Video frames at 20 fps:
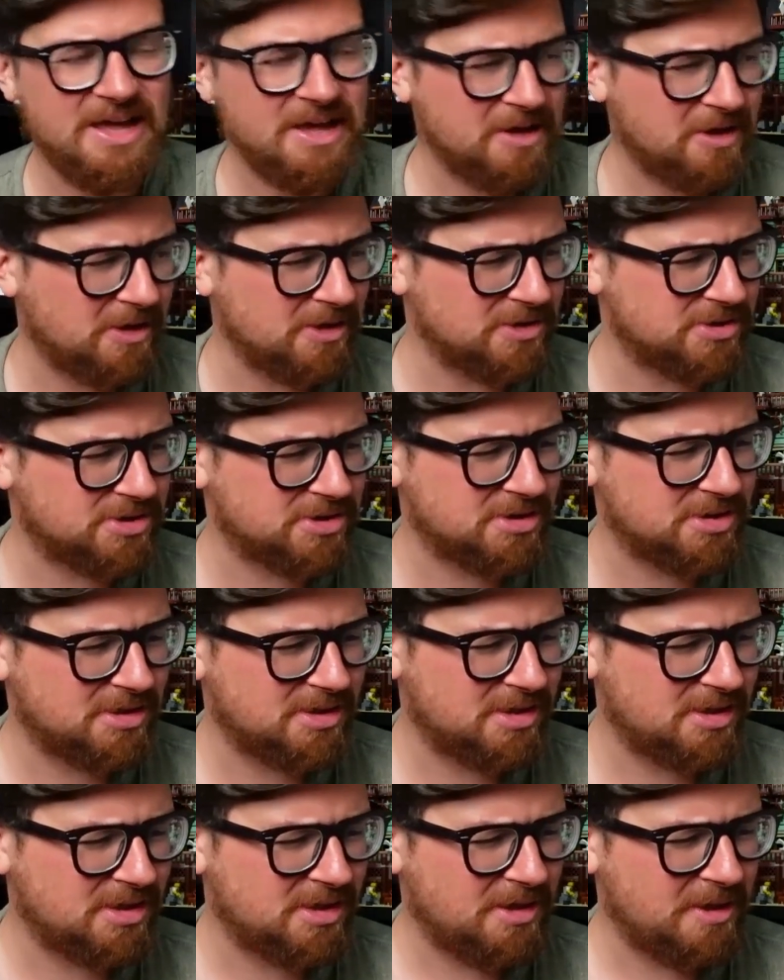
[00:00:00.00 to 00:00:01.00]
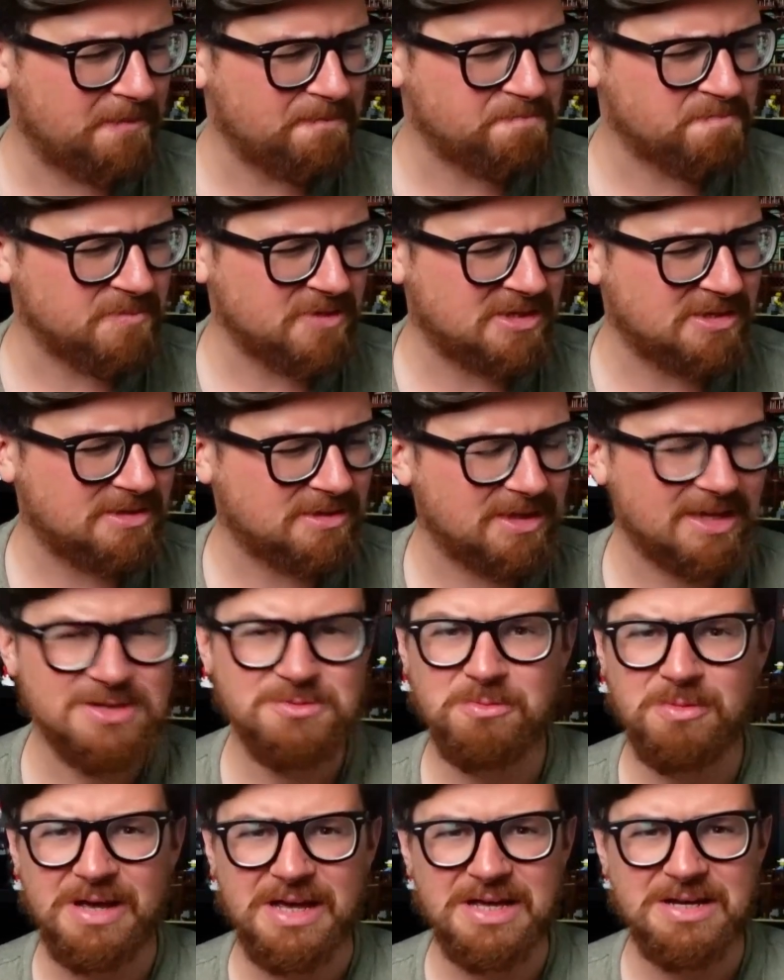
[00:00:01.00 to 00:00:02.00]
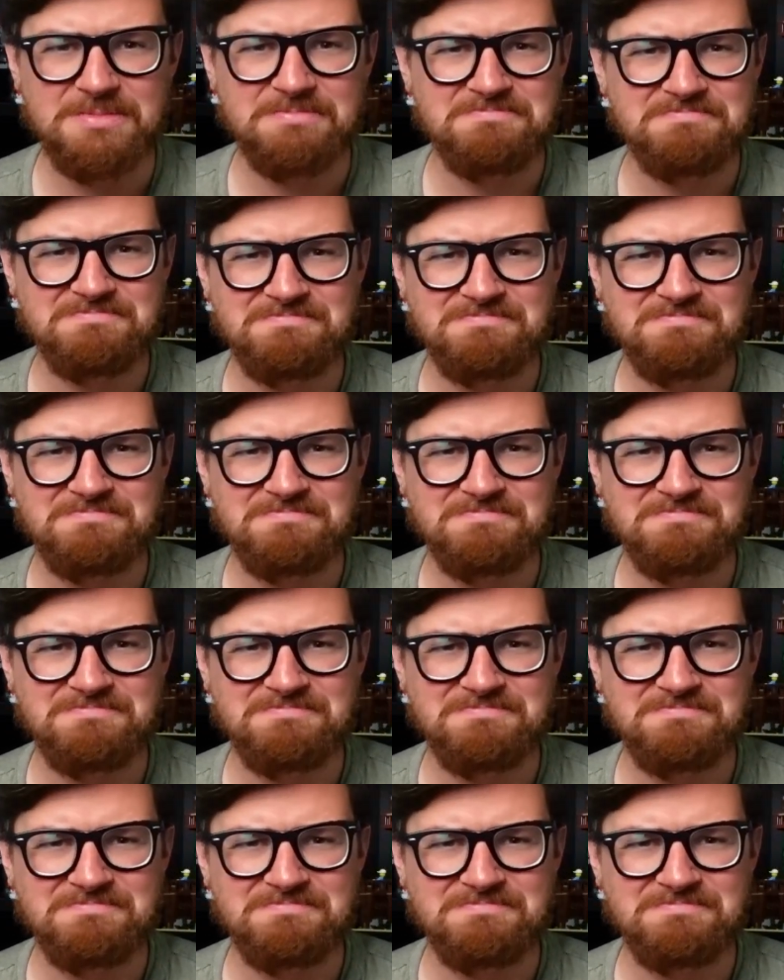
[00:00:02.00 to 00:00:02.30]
Gosh, that's weird.